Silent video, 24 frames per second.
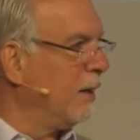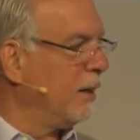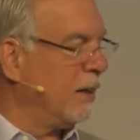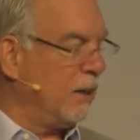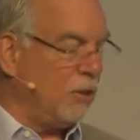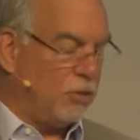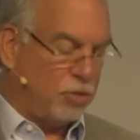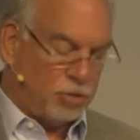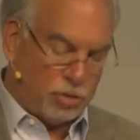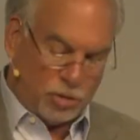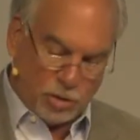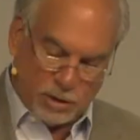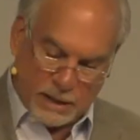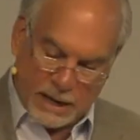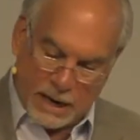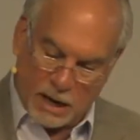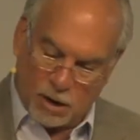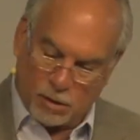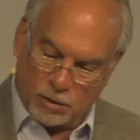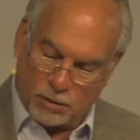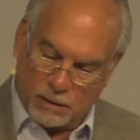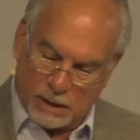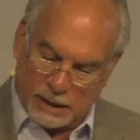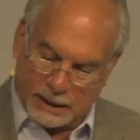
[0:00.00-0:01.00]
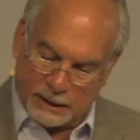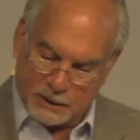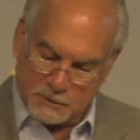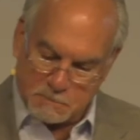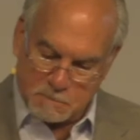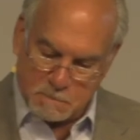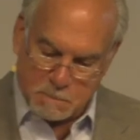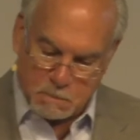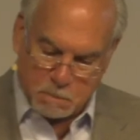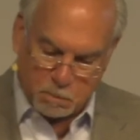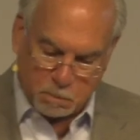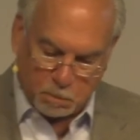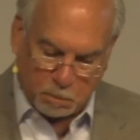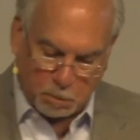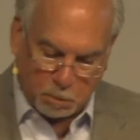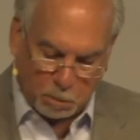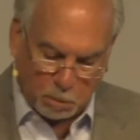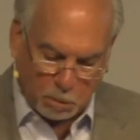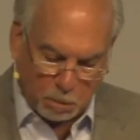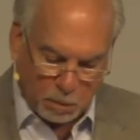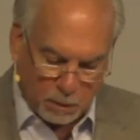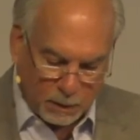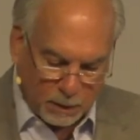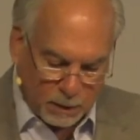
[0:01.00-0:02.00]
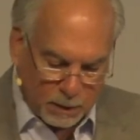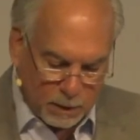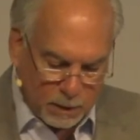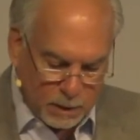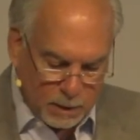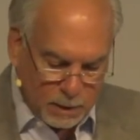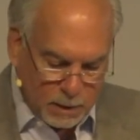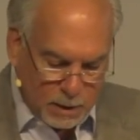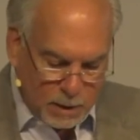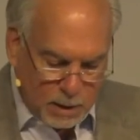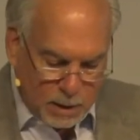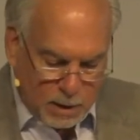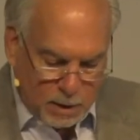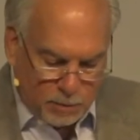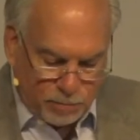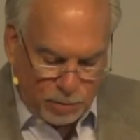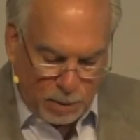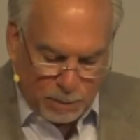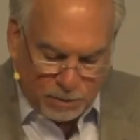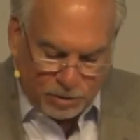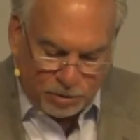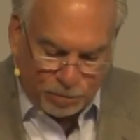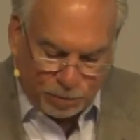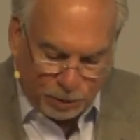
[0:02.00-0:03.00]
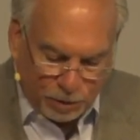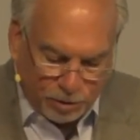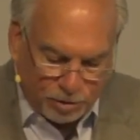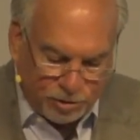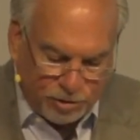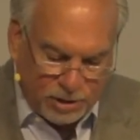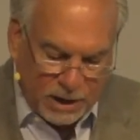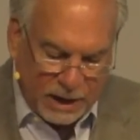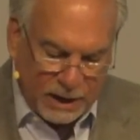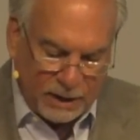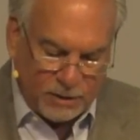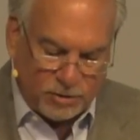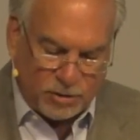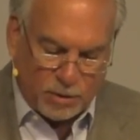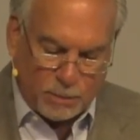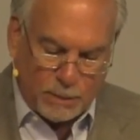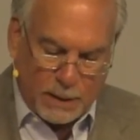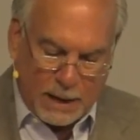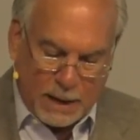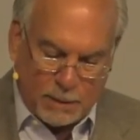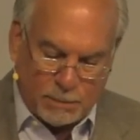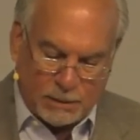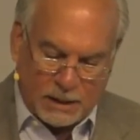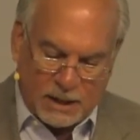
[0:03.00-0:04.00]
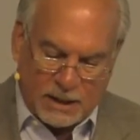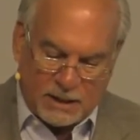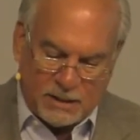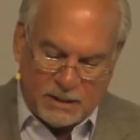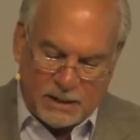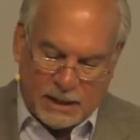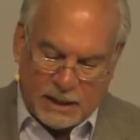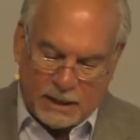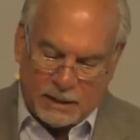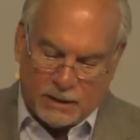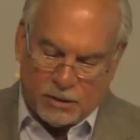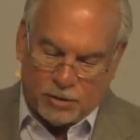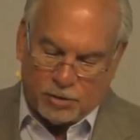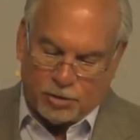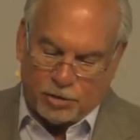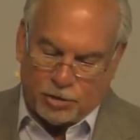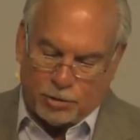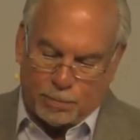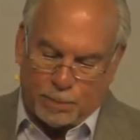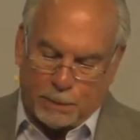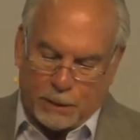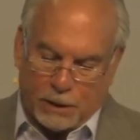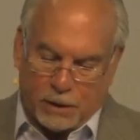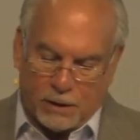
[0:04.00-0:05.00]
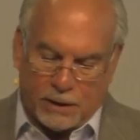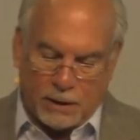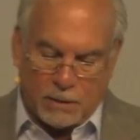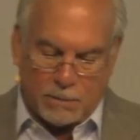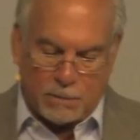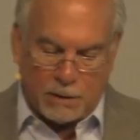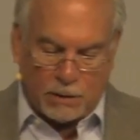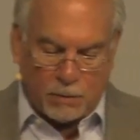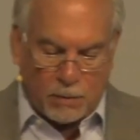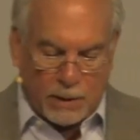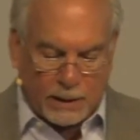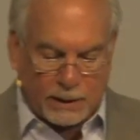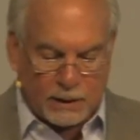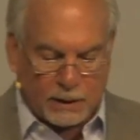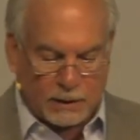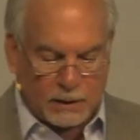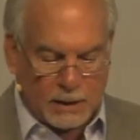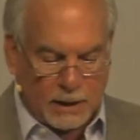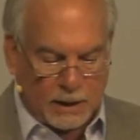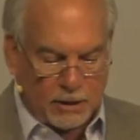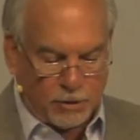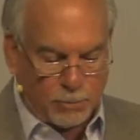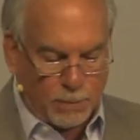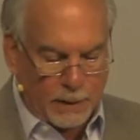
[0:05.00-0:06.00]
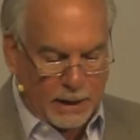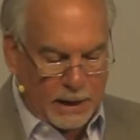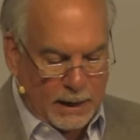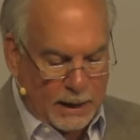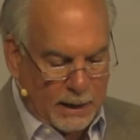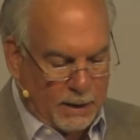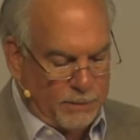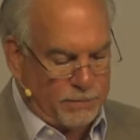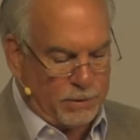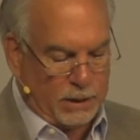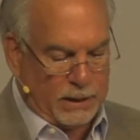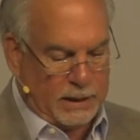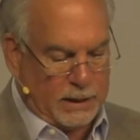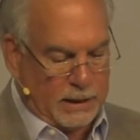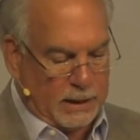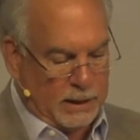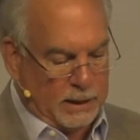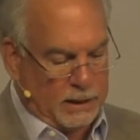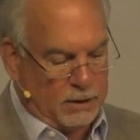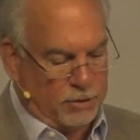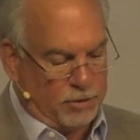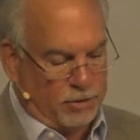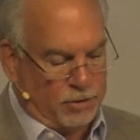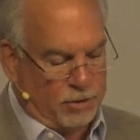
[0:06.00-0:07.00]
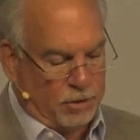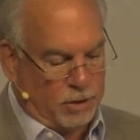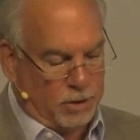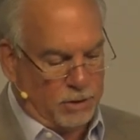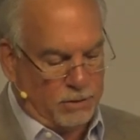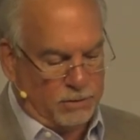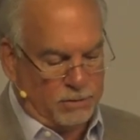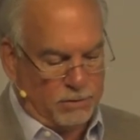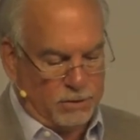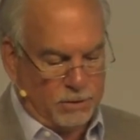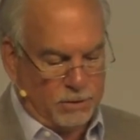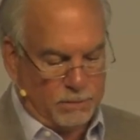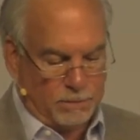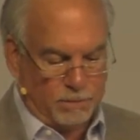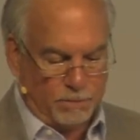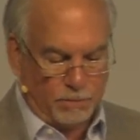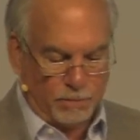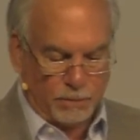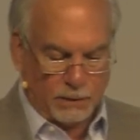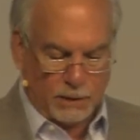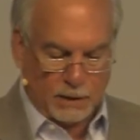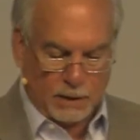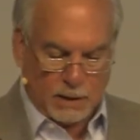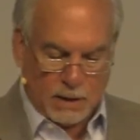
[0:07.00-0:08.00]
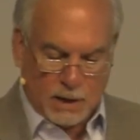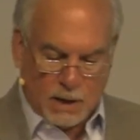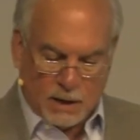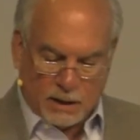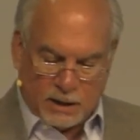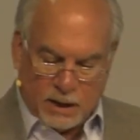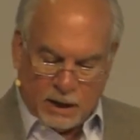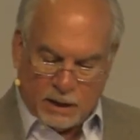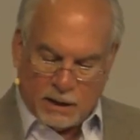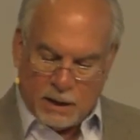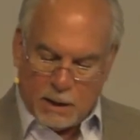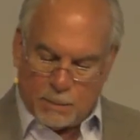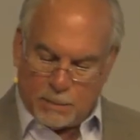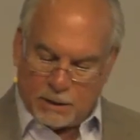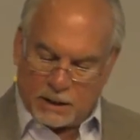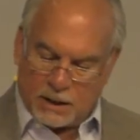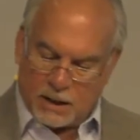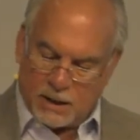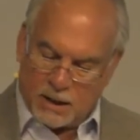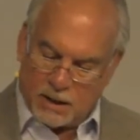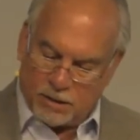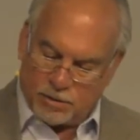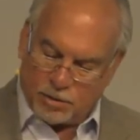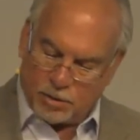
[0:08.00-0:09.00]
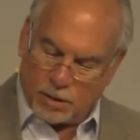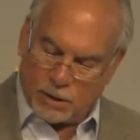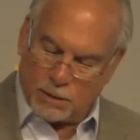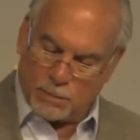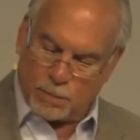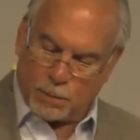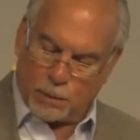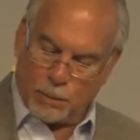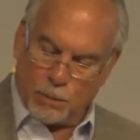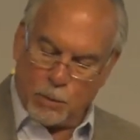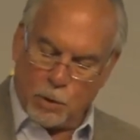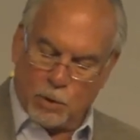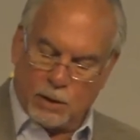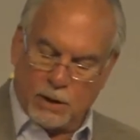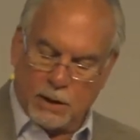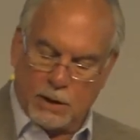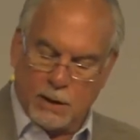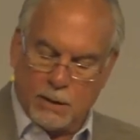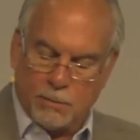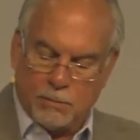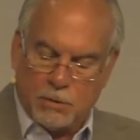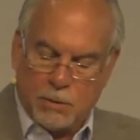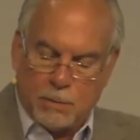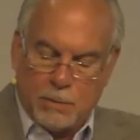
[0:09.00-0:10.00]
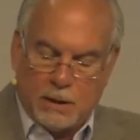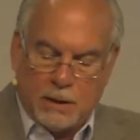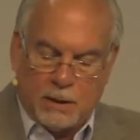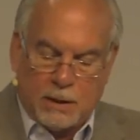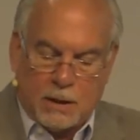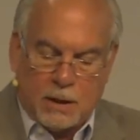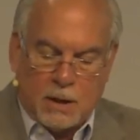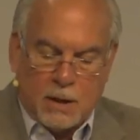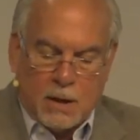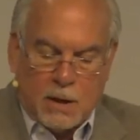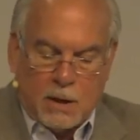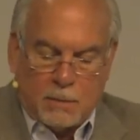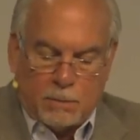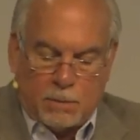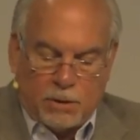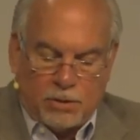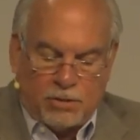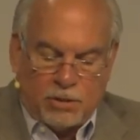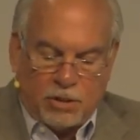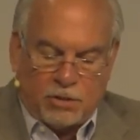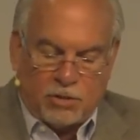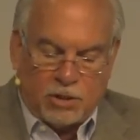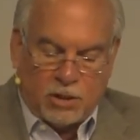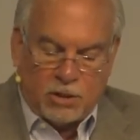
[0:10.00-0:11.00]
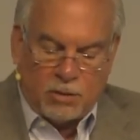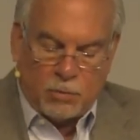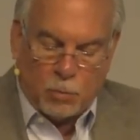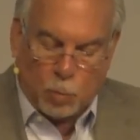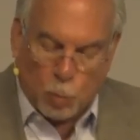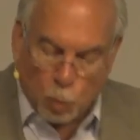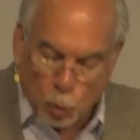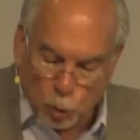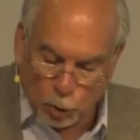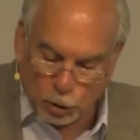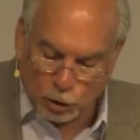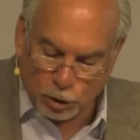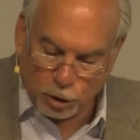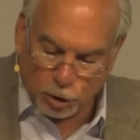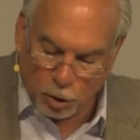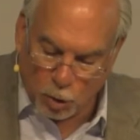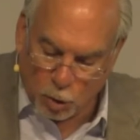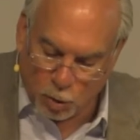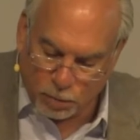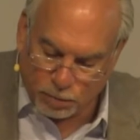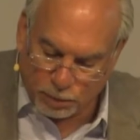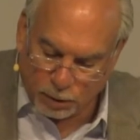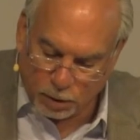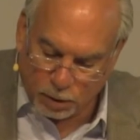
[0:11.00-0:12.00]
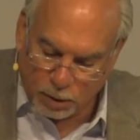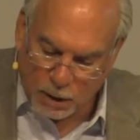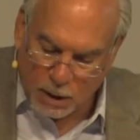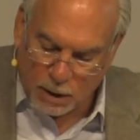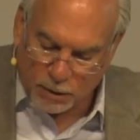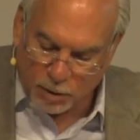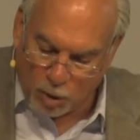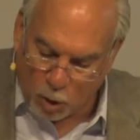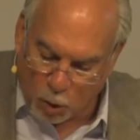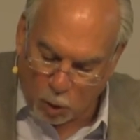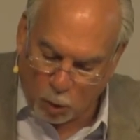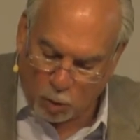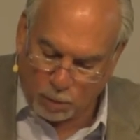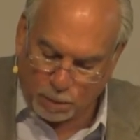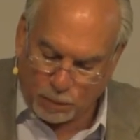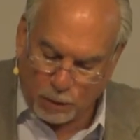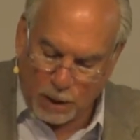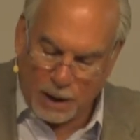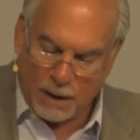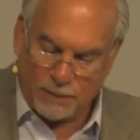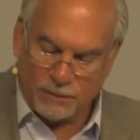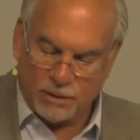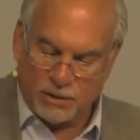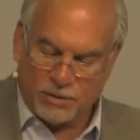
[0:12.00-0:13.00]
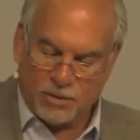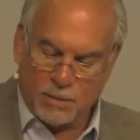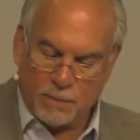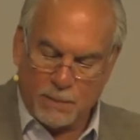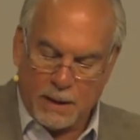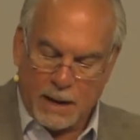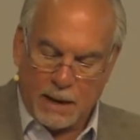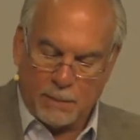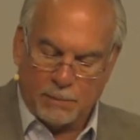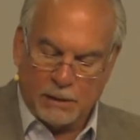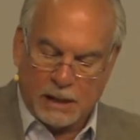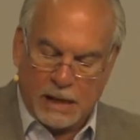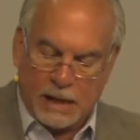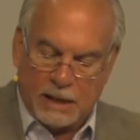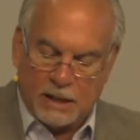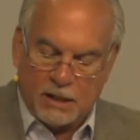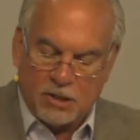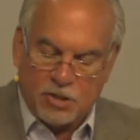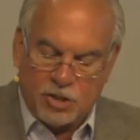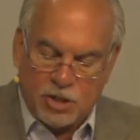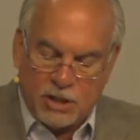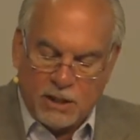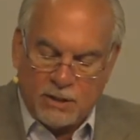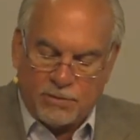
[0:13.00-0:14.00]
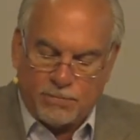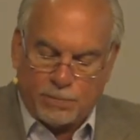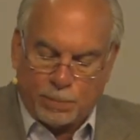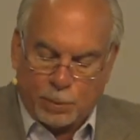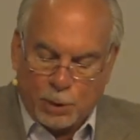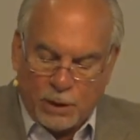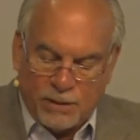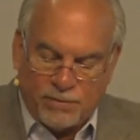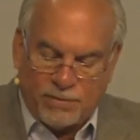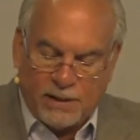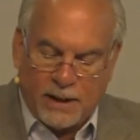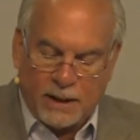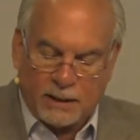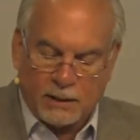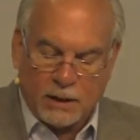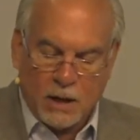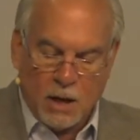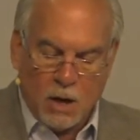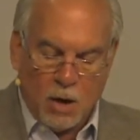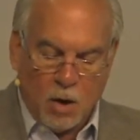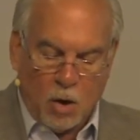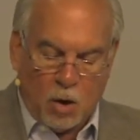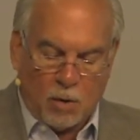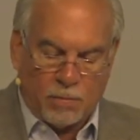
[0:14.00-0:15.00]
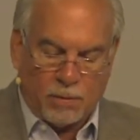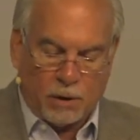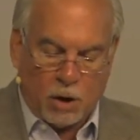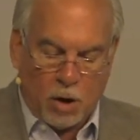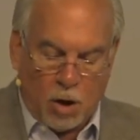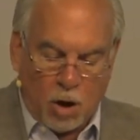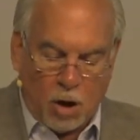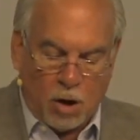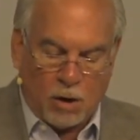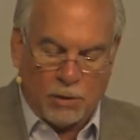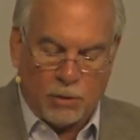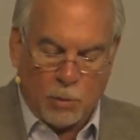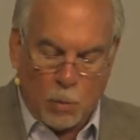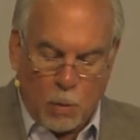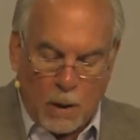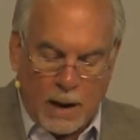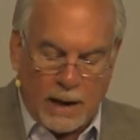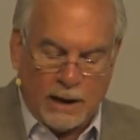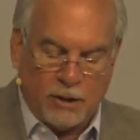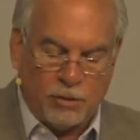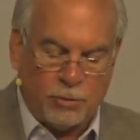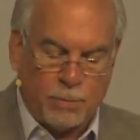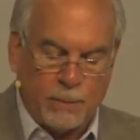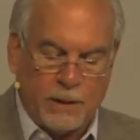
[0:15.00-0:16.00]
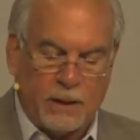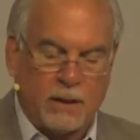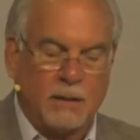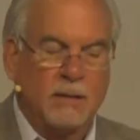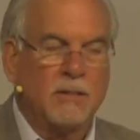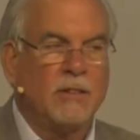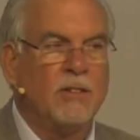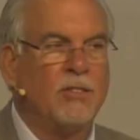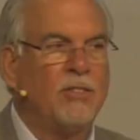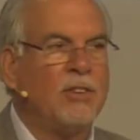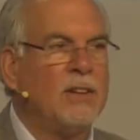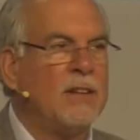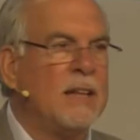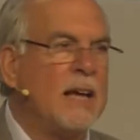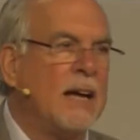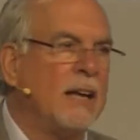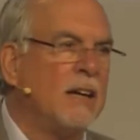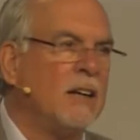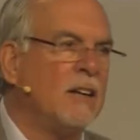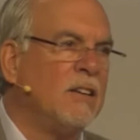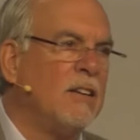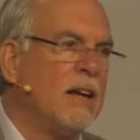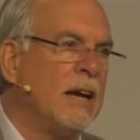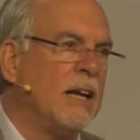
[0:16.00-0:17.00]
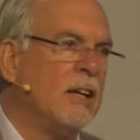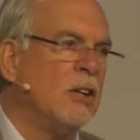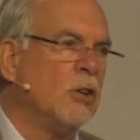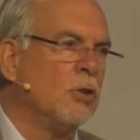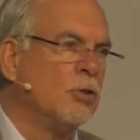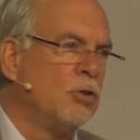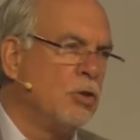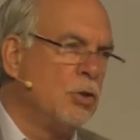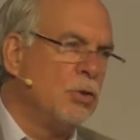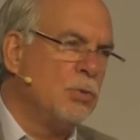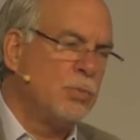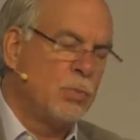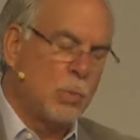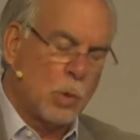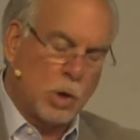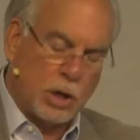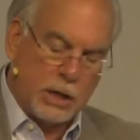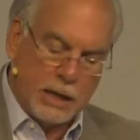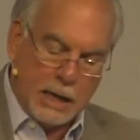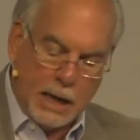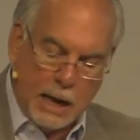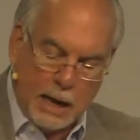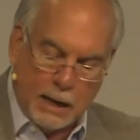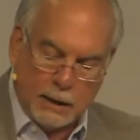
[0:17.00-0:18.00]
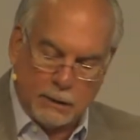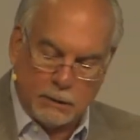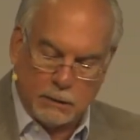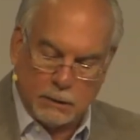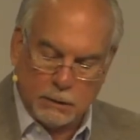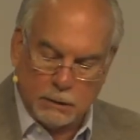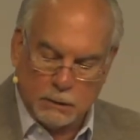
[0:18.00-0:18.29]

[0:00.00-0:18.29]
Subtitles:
He stood out, right? From his first days of Babylon, Daniel's spirit had been recognized by every king he served. King Nebuchadnezzar had promoted him to be the position ruler over the whole province of Babylon and chief prefect over all the wise men. You see that in Daniel 2:48.